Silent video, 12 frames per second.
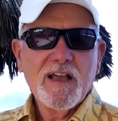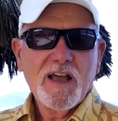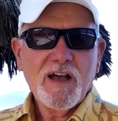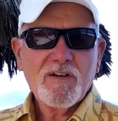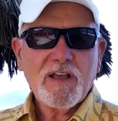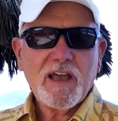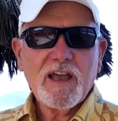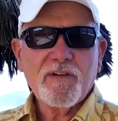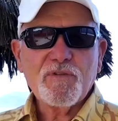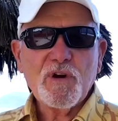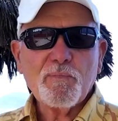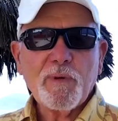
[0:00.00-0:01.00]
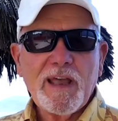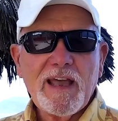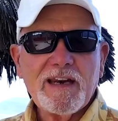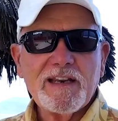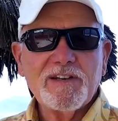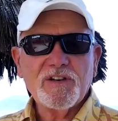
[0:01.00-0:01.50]
Okay, if you're
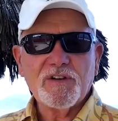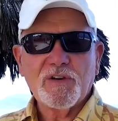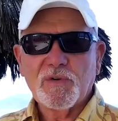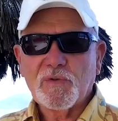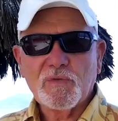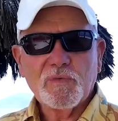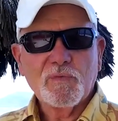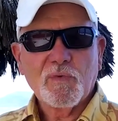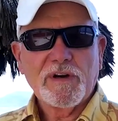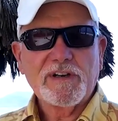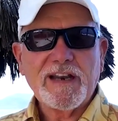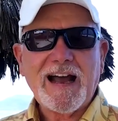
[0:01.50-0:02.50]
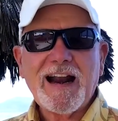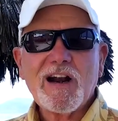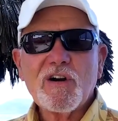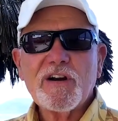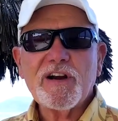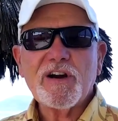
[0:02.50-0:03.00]
planning to
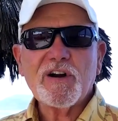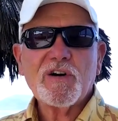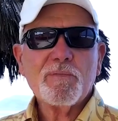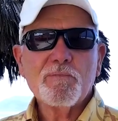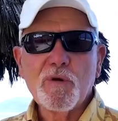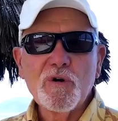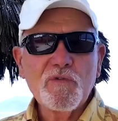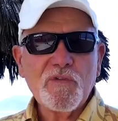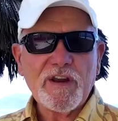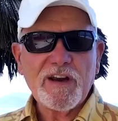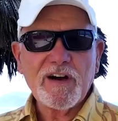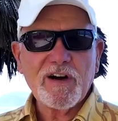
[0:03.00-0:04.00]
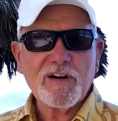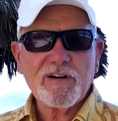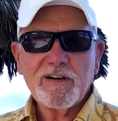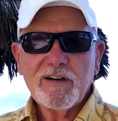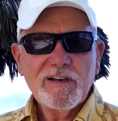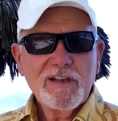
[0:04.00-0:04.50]
retire here, move here,
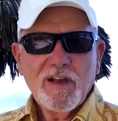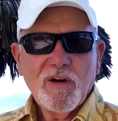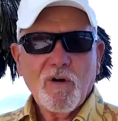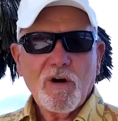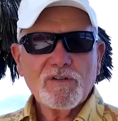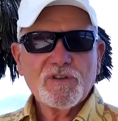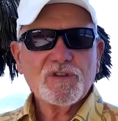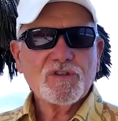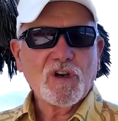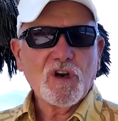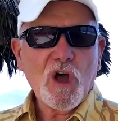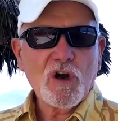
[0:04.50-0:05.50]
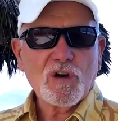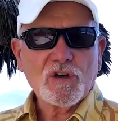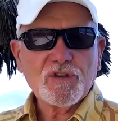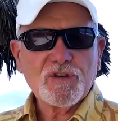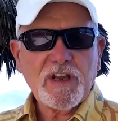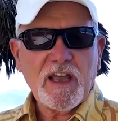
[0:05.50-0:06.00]
or just a longer
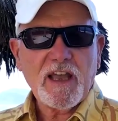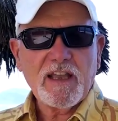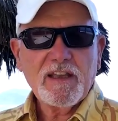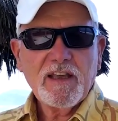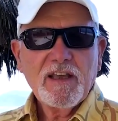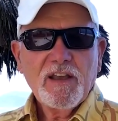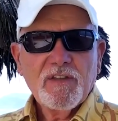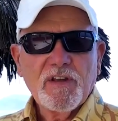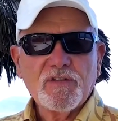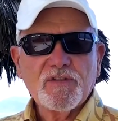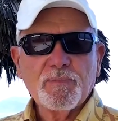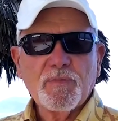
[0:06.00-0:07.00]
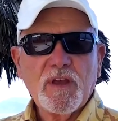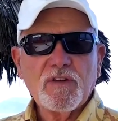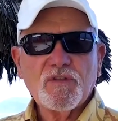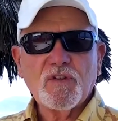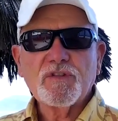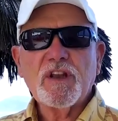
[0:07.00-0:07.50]
stay, there's some
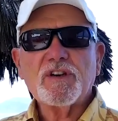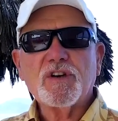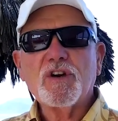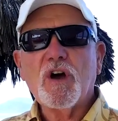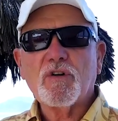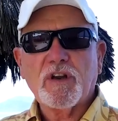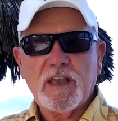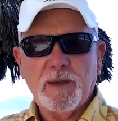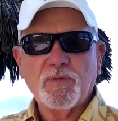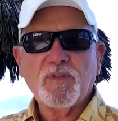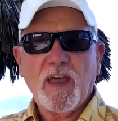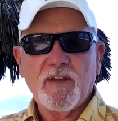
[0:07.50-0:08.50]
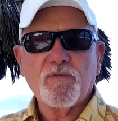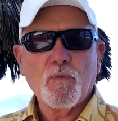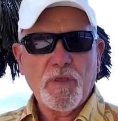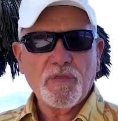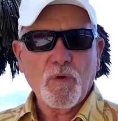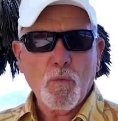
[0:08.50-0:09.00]
things you'll need to know to keep safe
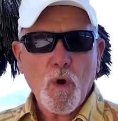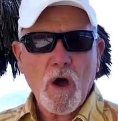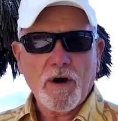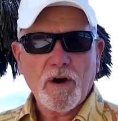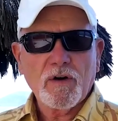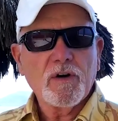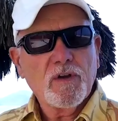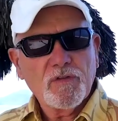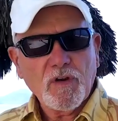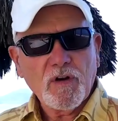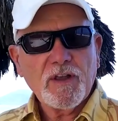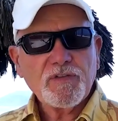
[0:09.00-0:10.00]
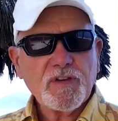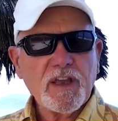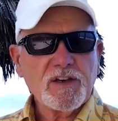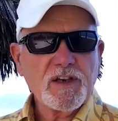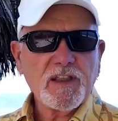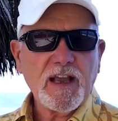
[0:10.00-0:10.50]
with the water. So let's
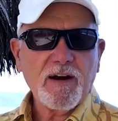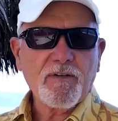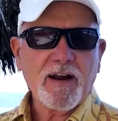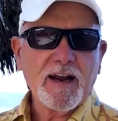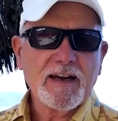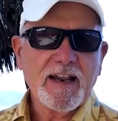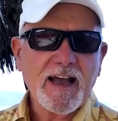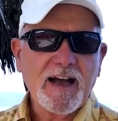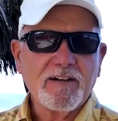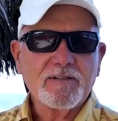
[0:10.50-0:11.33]
get to that right now.